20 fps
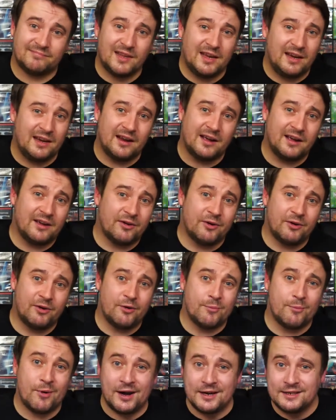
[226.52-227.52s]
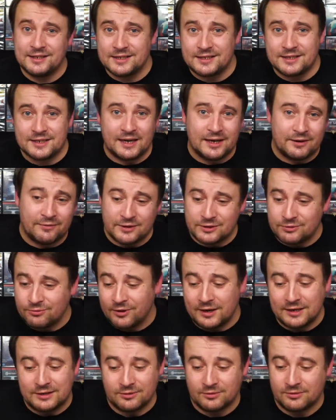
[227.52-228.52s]
You know, who am I to say if it's
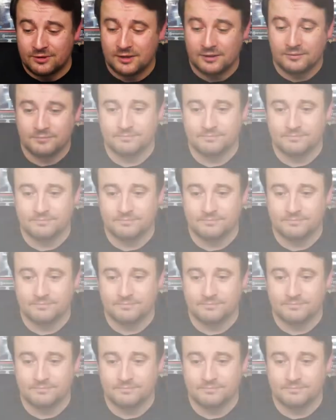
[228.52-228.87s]
right or wrong?